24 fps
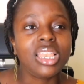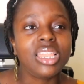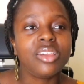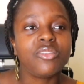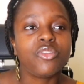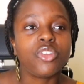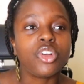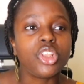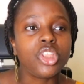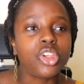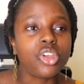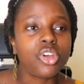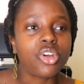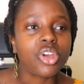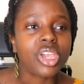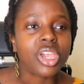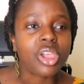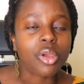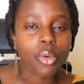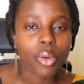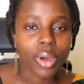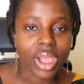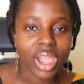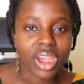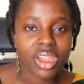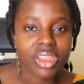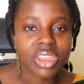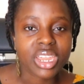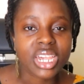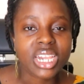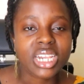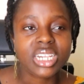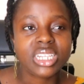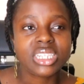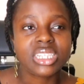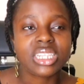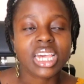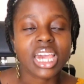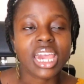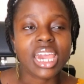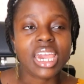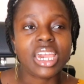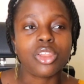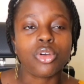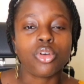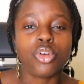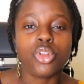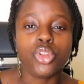leave all your inquiries
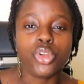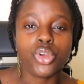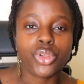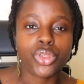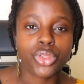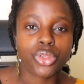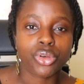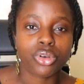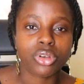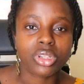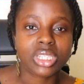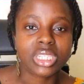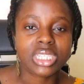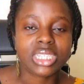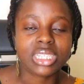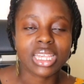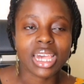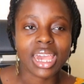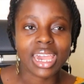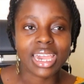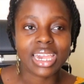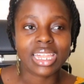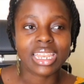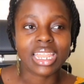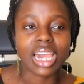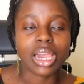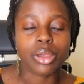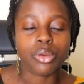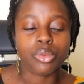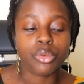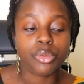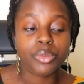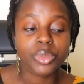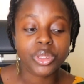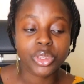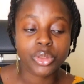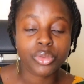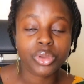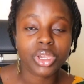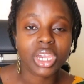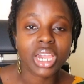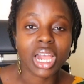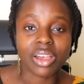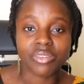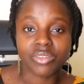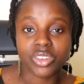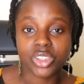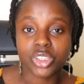and all your thoughts, and I will be doing
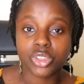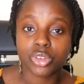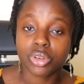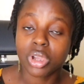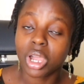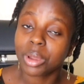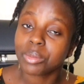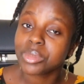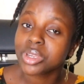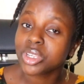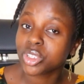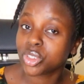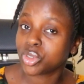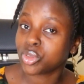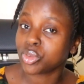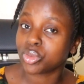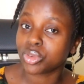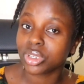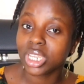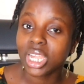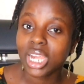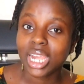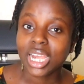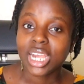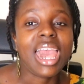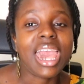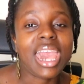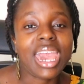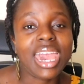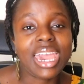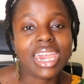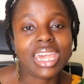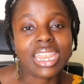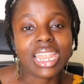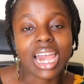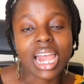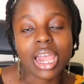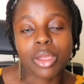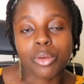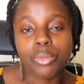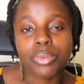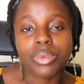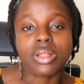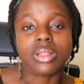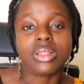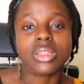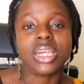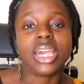a video coming soon, and I
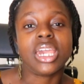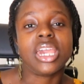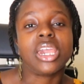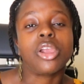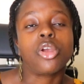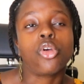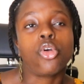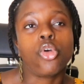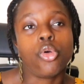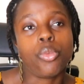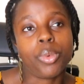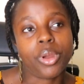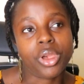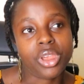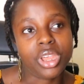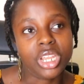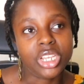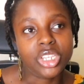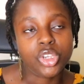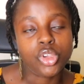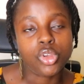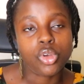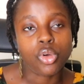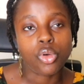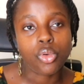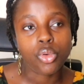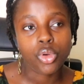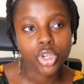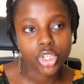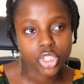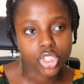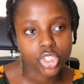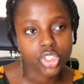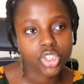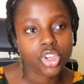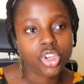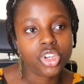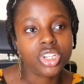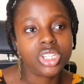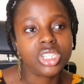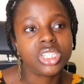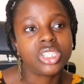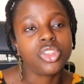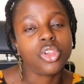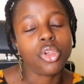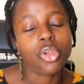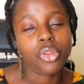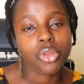will incorporate your
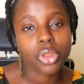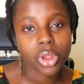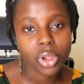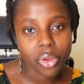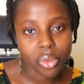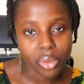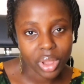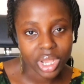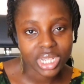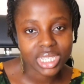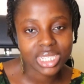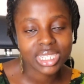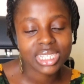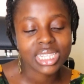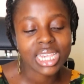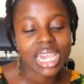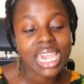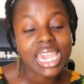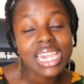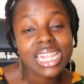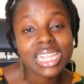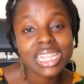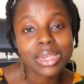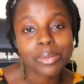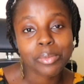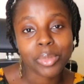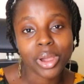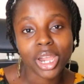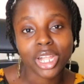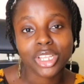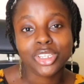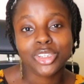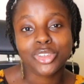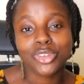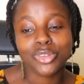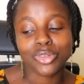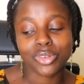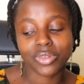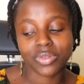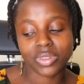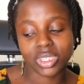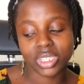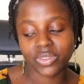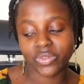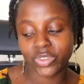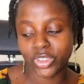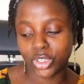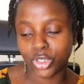questions, your requests in the part 2 of
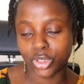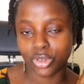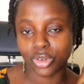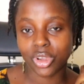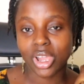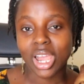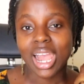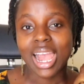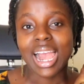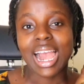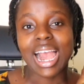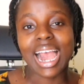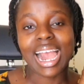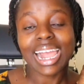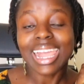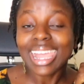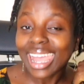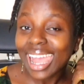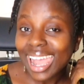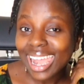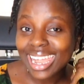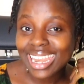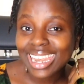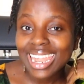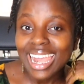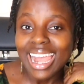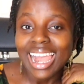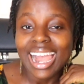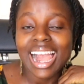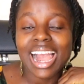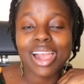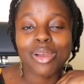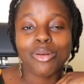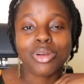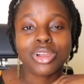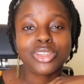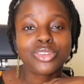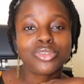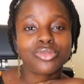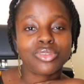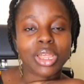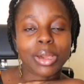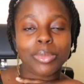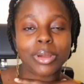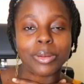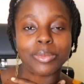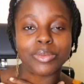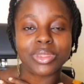this video. Again, I want to
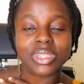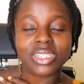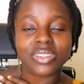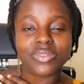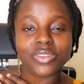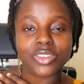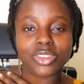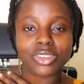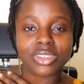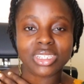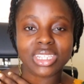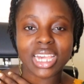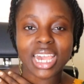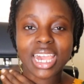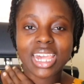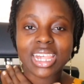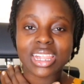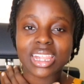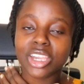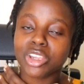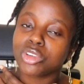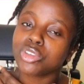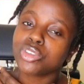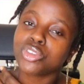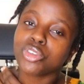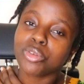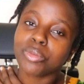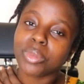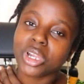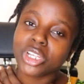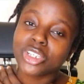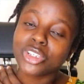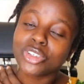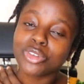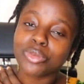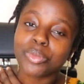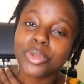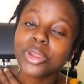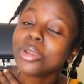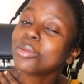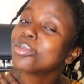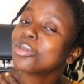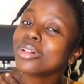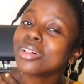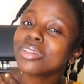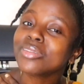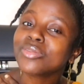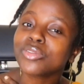wrap up this video saying thank you so much to
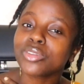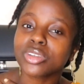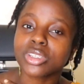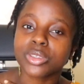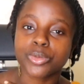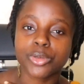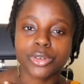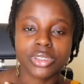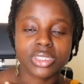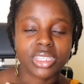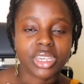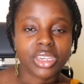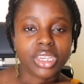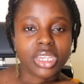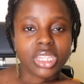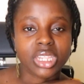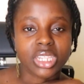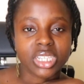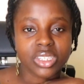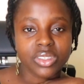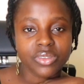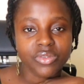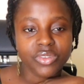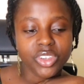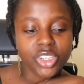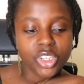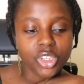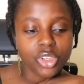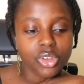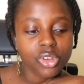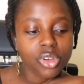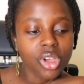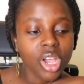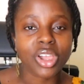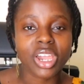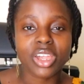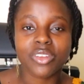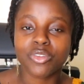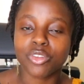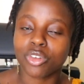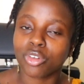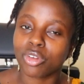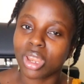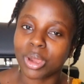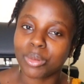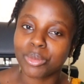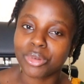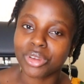Pyypl for sponsoring this video and for
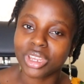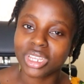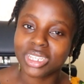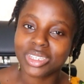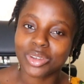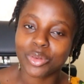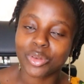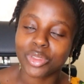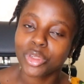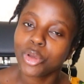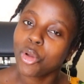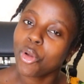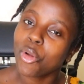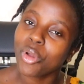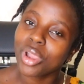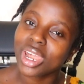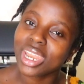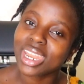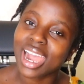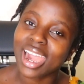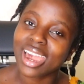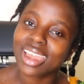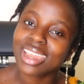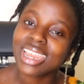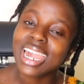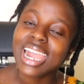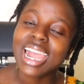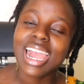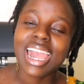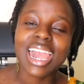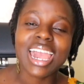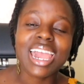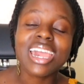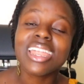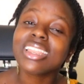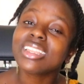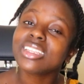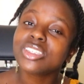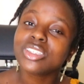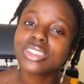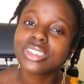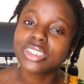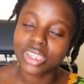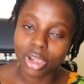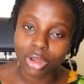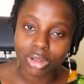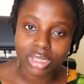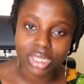collaborating with ONR, and
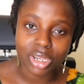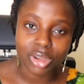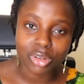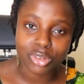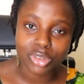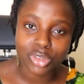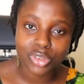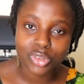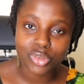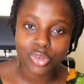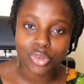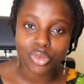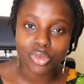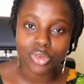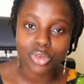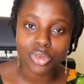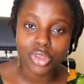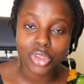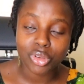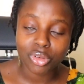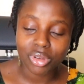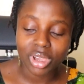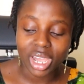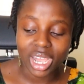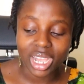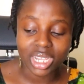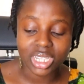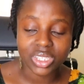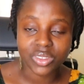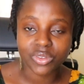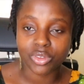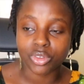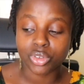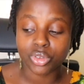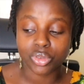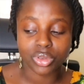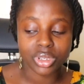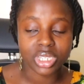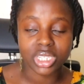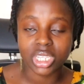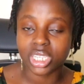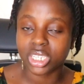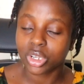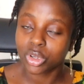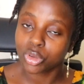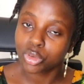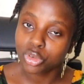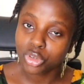shout out to you guys for doing
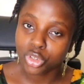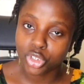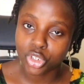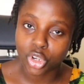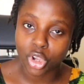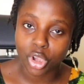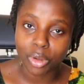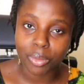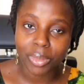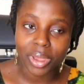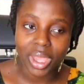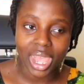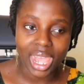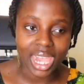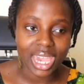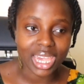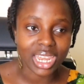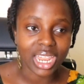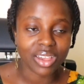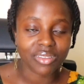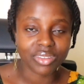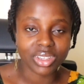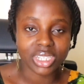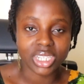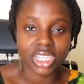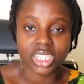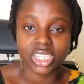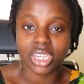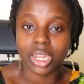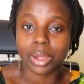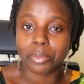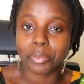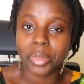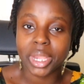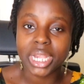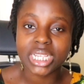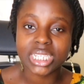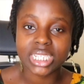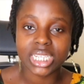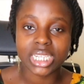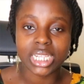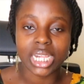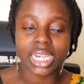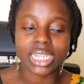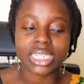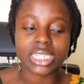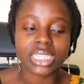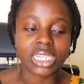such a good job and having such an
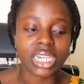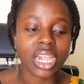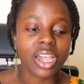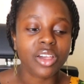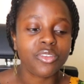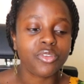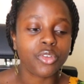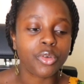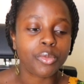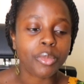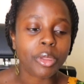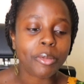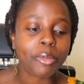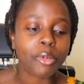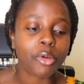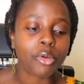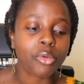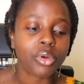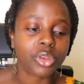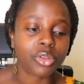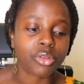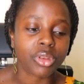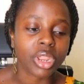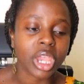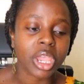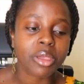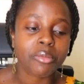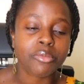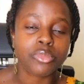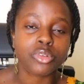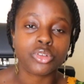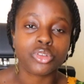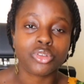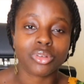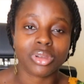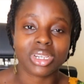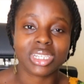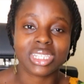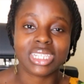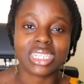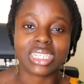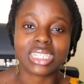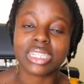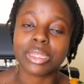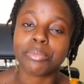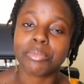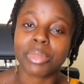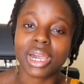amazing idea for people who are not able to
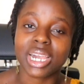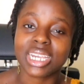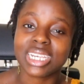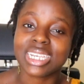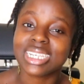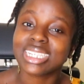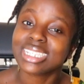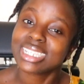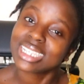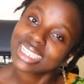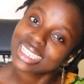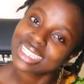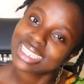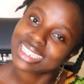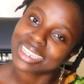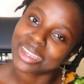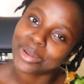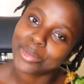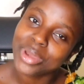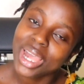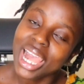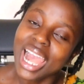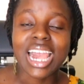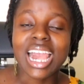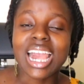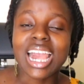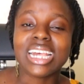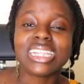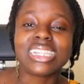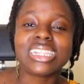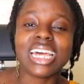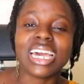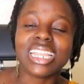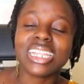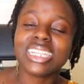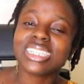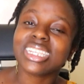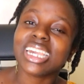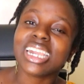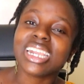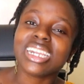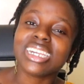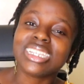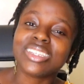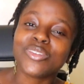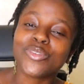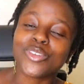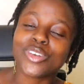access the banking system. That is
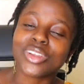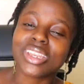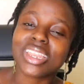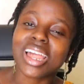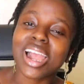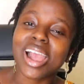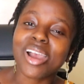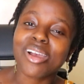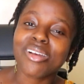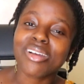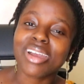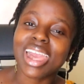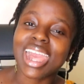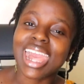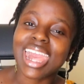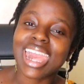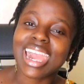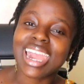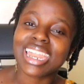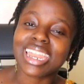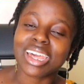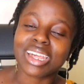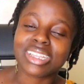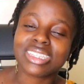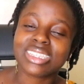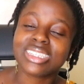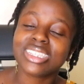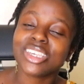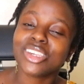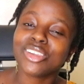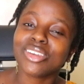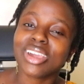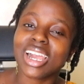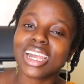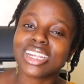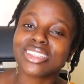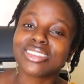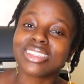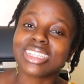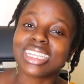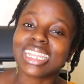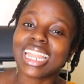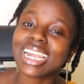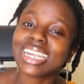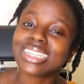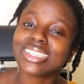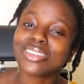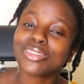it for now, and I'll see you guys in the
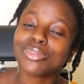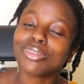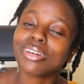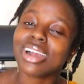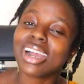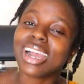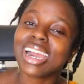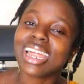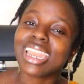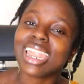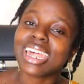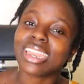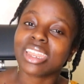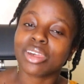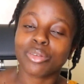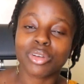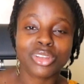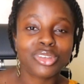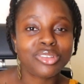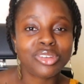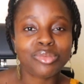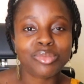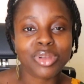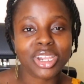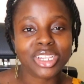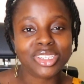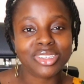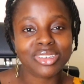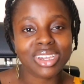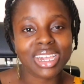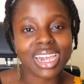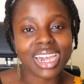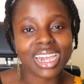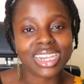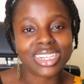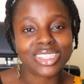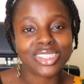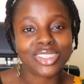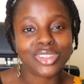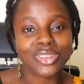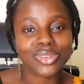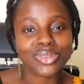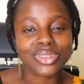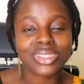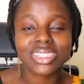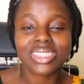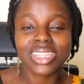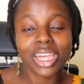next one. And I want to remind you guys
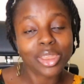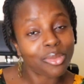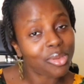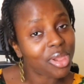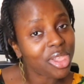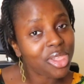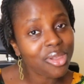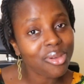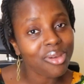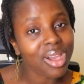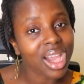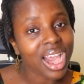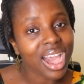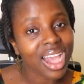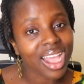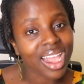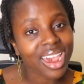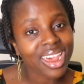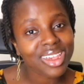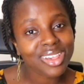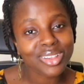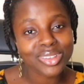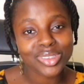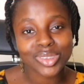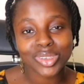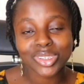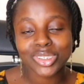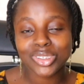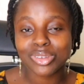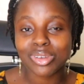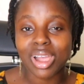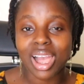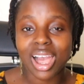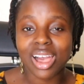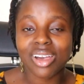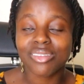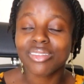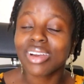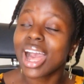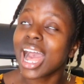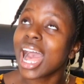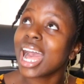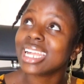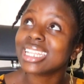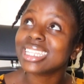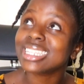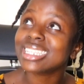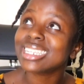to start where you are, use what you have,
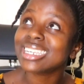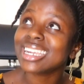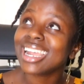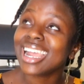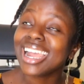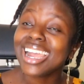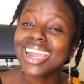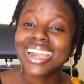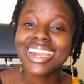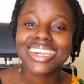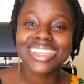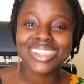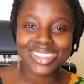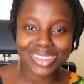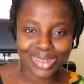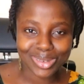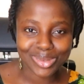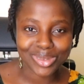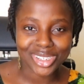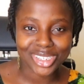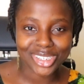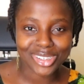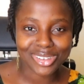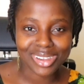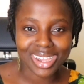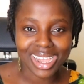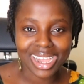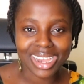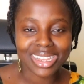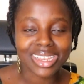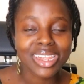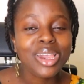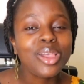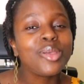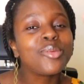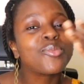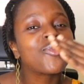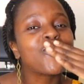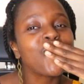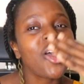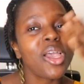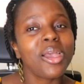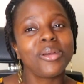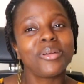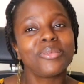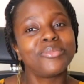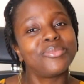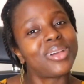and do what you can.
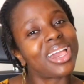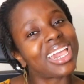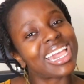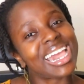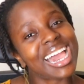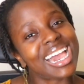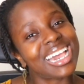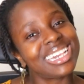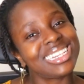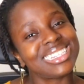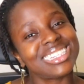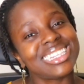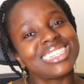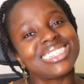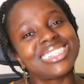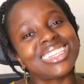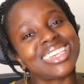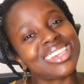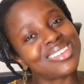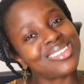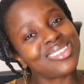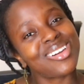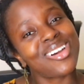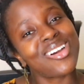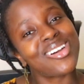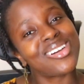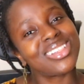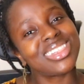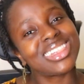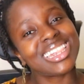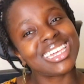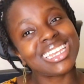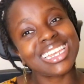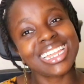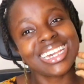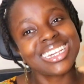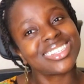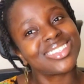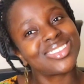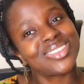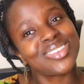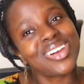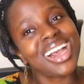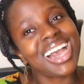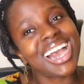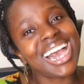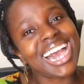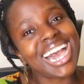Bye guys, see you on the next
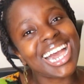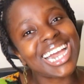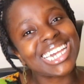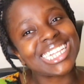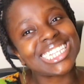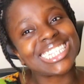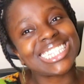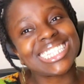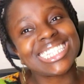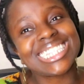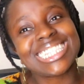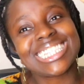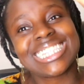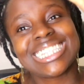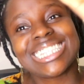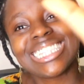one.